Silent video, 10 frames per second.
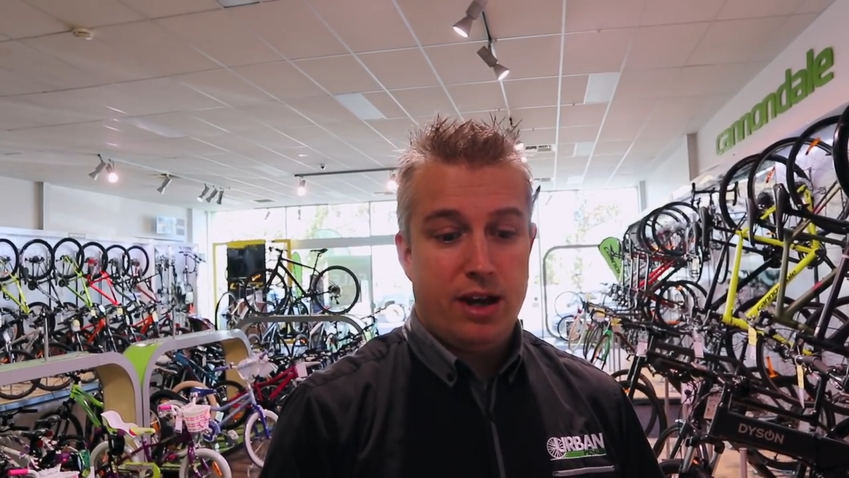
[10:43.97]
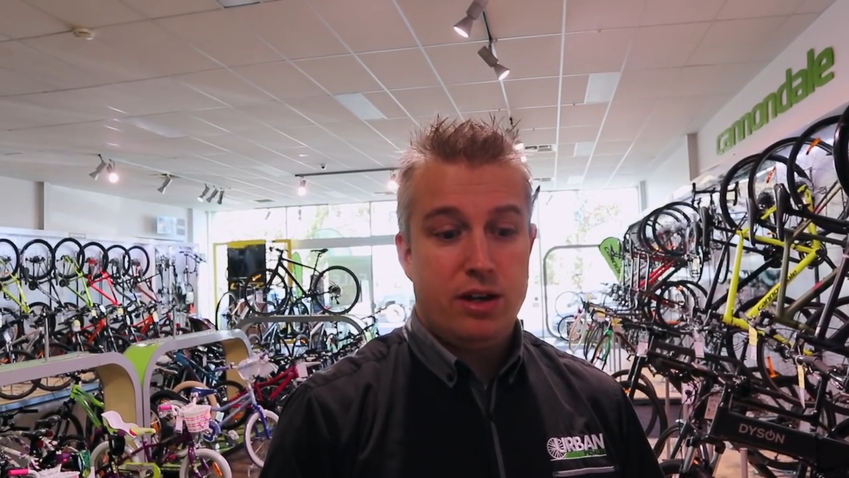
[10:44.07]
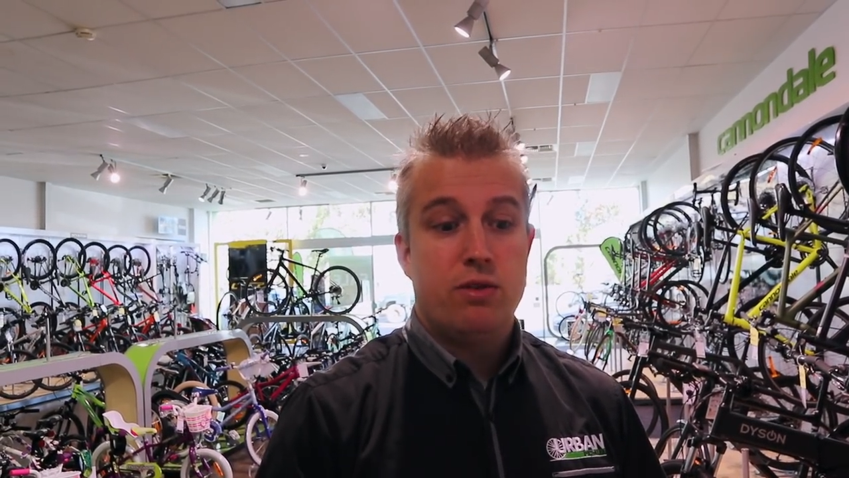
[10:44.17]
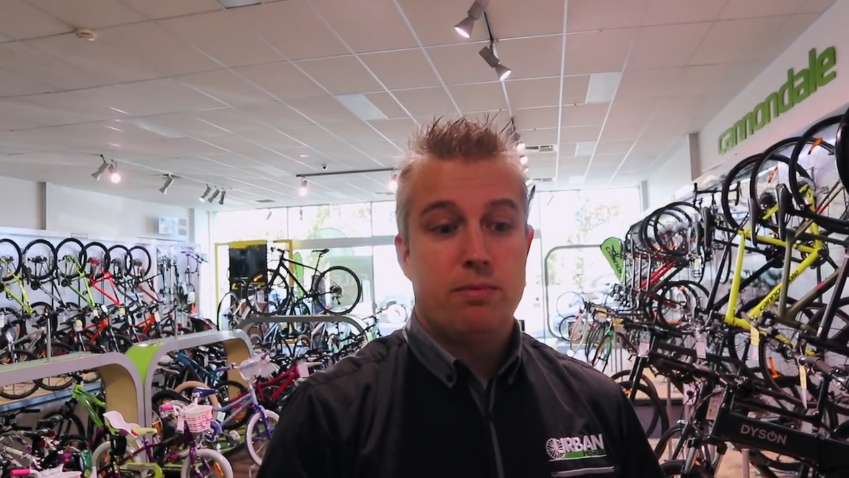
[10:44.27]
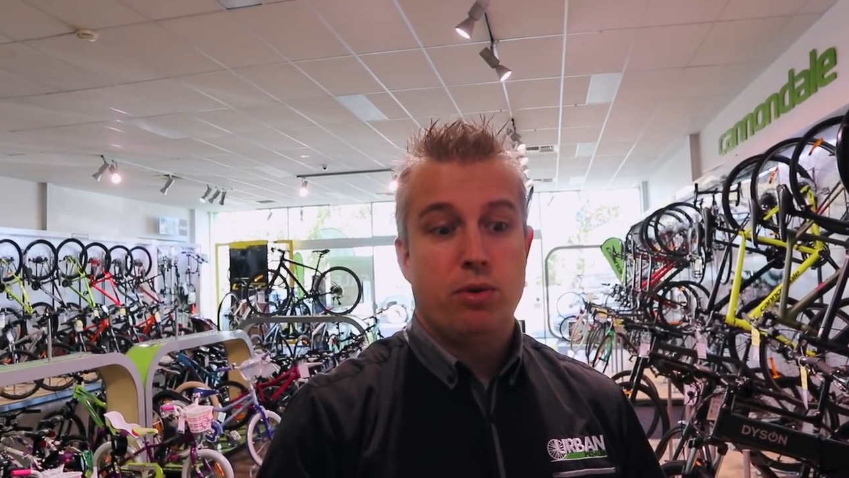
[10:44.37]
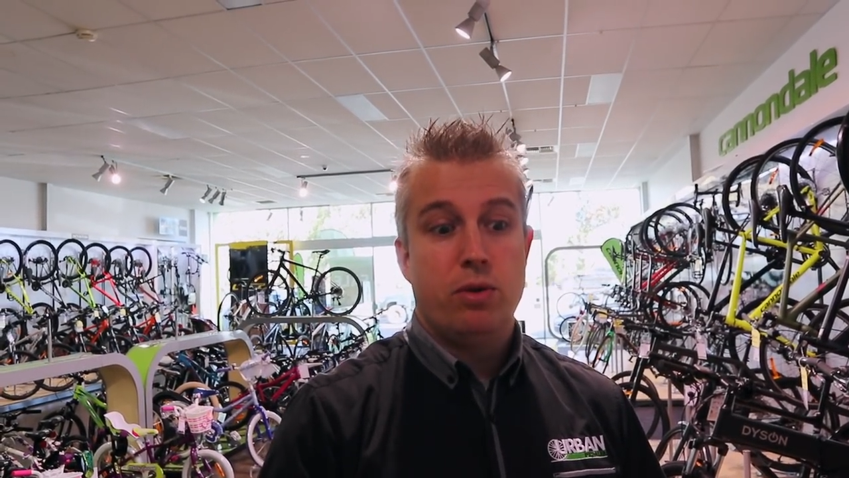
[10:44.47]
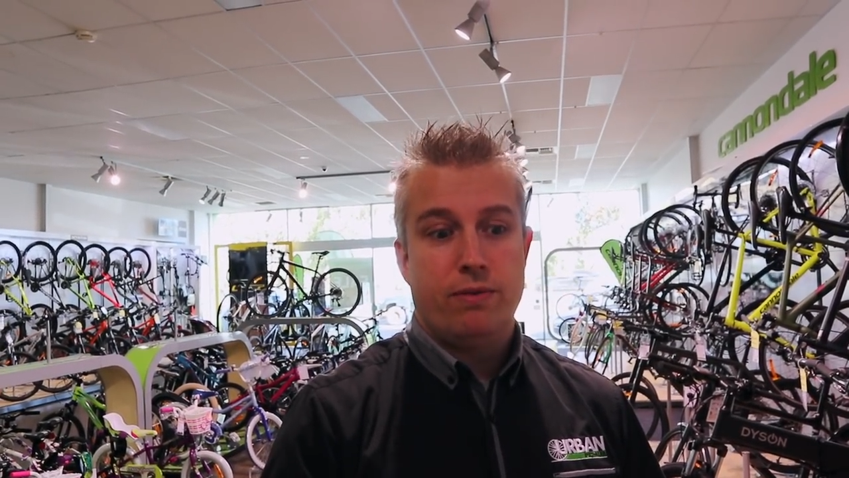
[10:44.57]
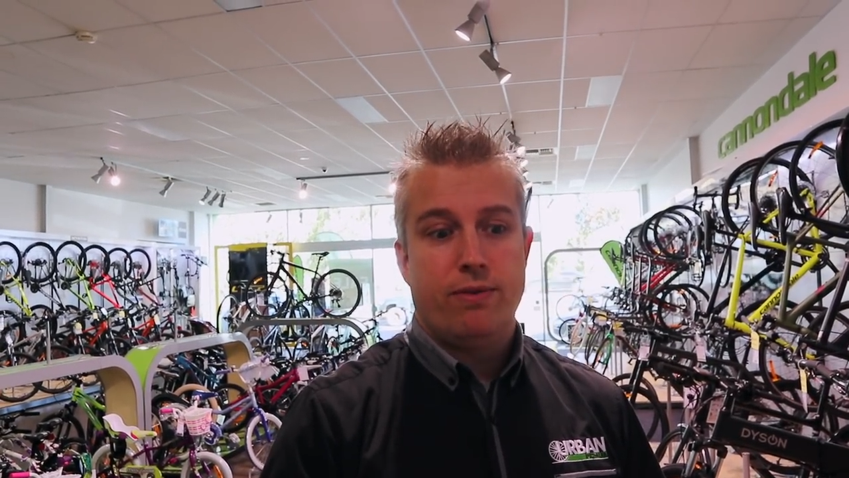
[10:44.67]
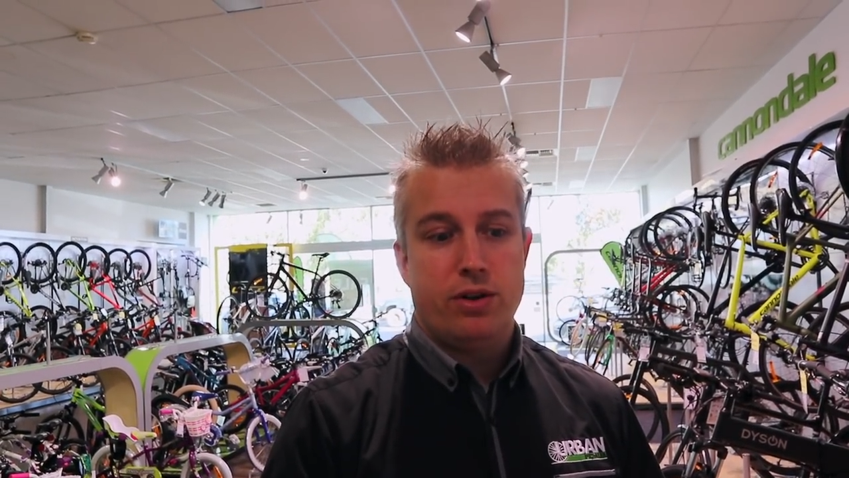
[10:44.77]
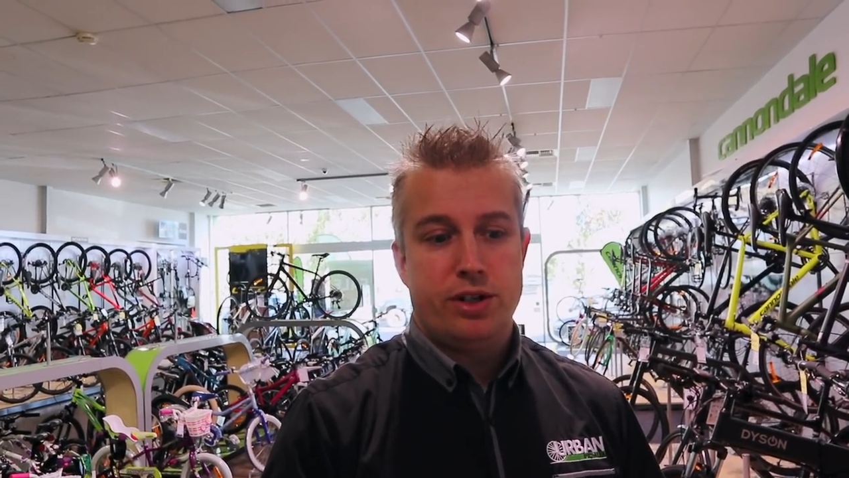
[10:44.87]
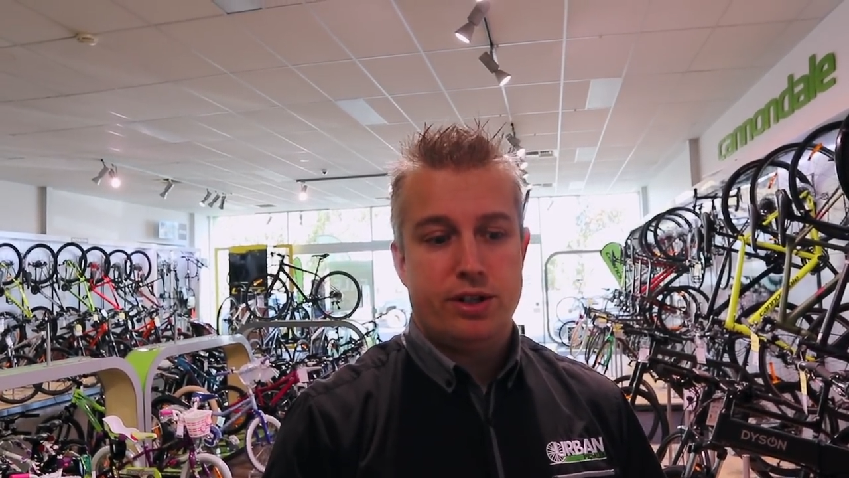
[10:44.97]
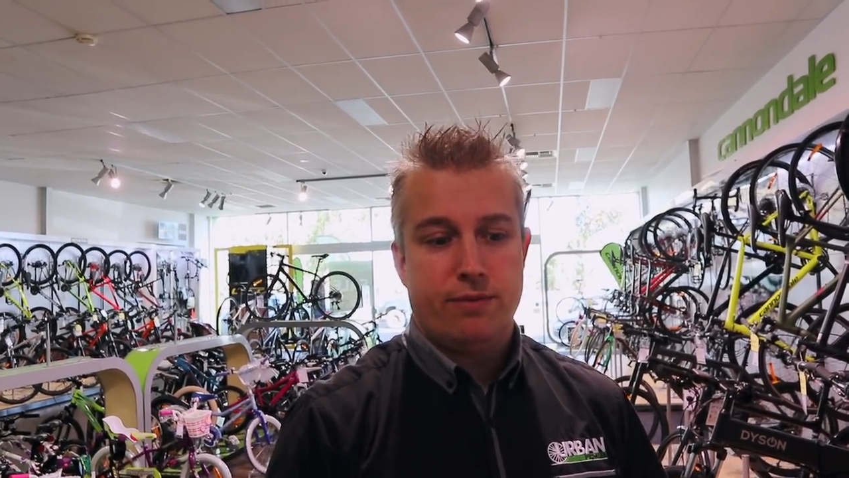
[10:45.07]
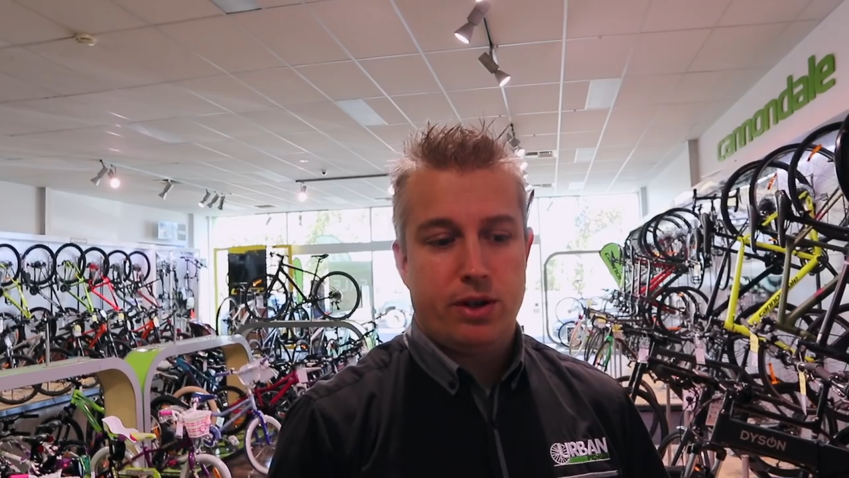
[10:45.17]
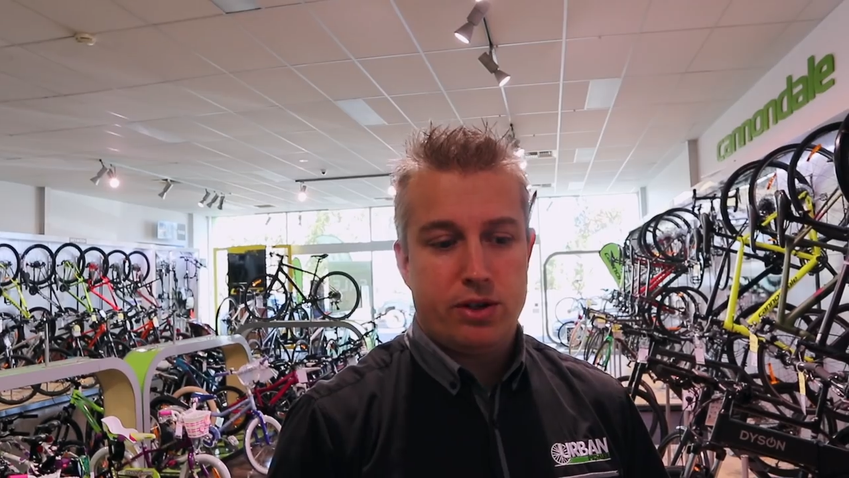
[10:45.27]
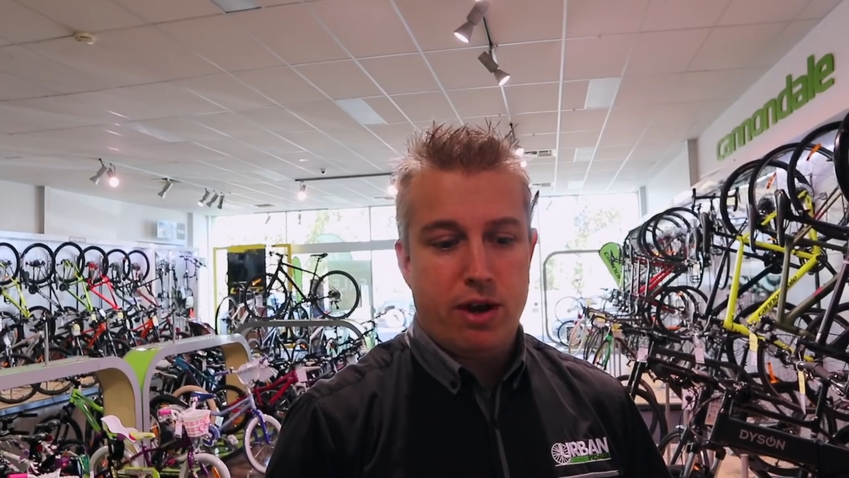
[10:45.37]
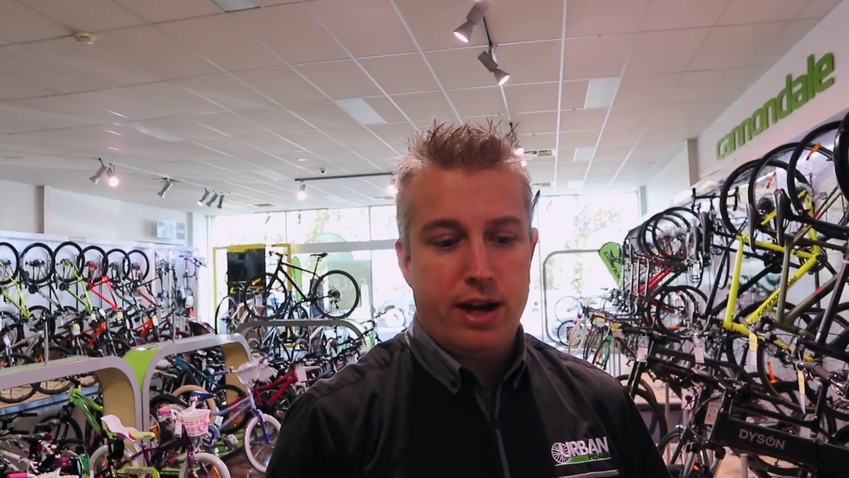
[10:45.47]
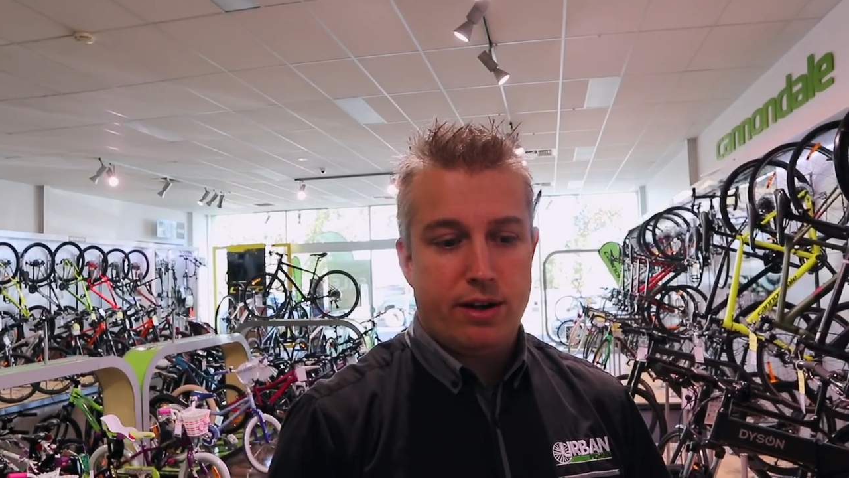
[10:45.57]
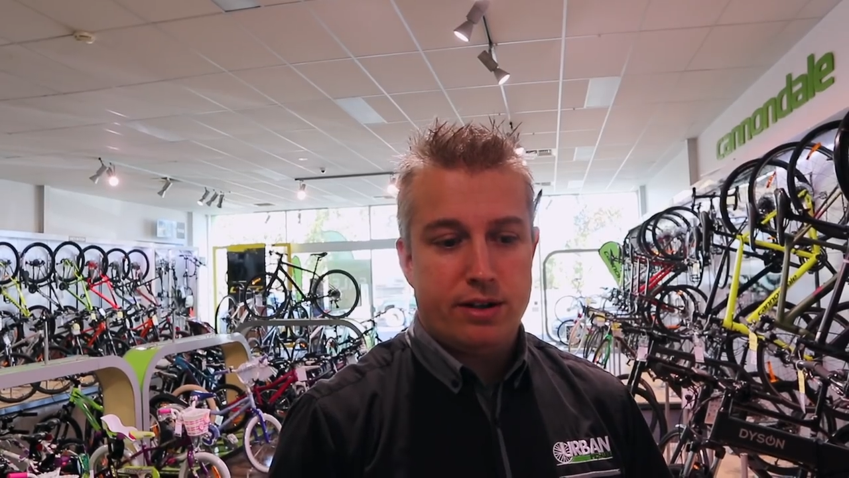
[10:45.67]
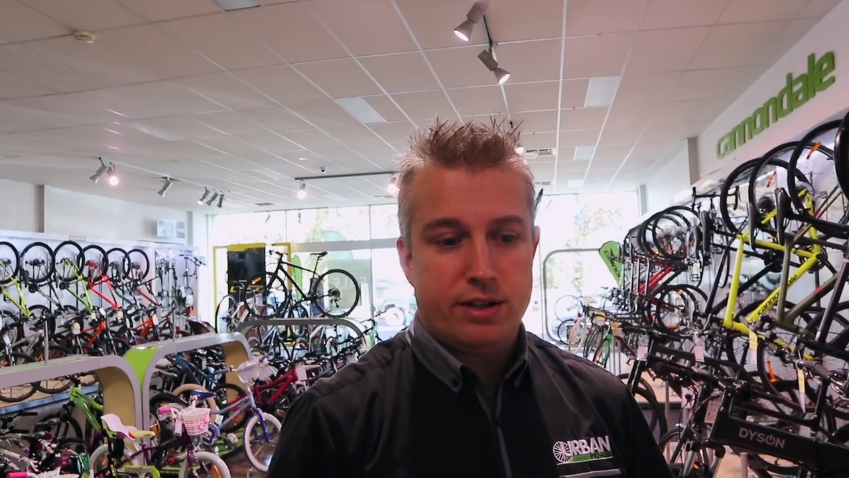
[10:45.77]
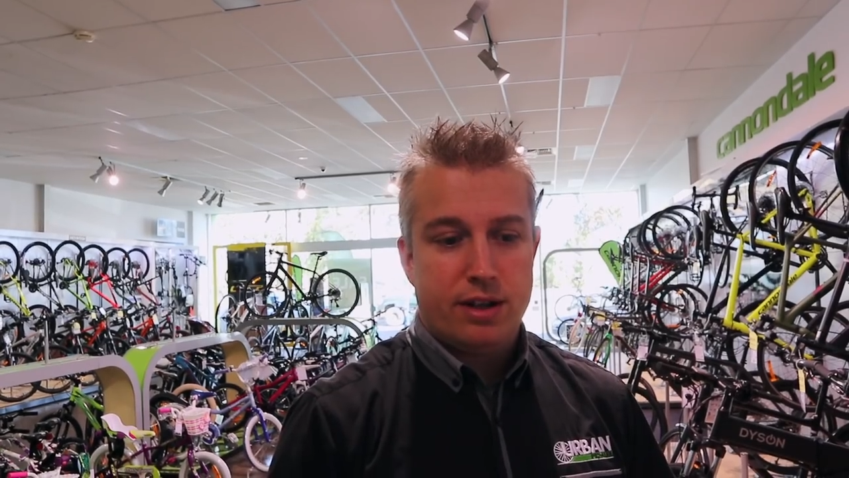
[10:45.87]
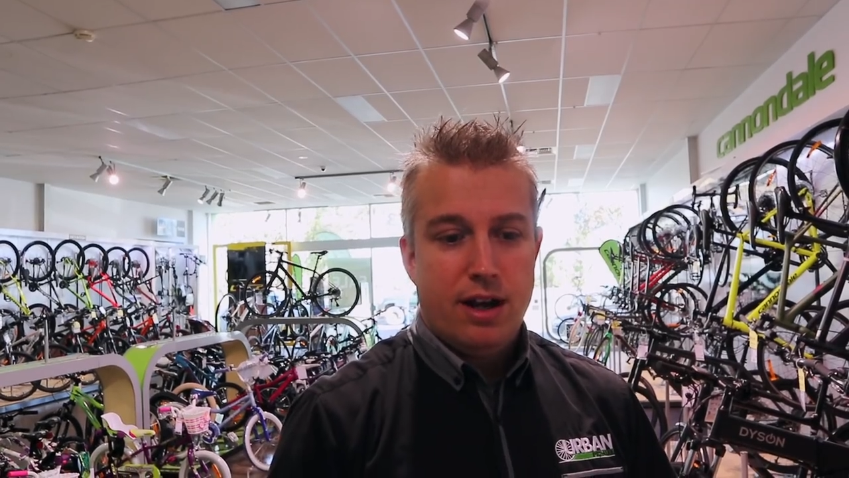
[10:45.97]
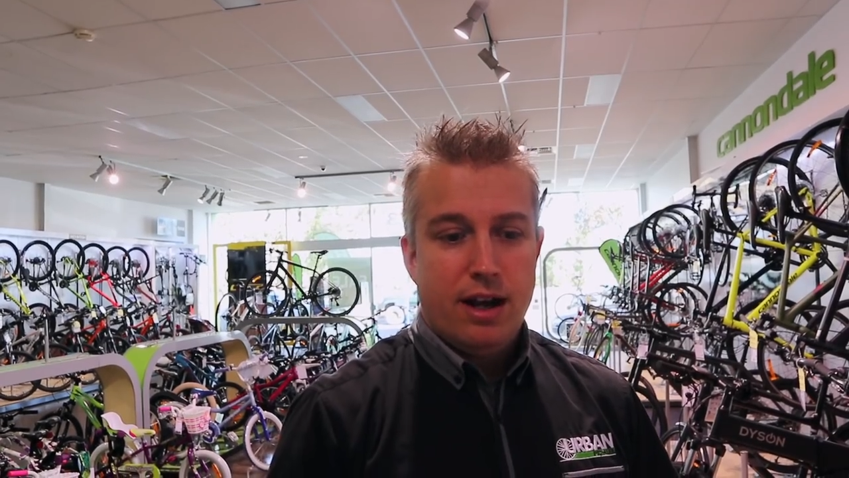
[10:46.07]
new improved versions of their trainers,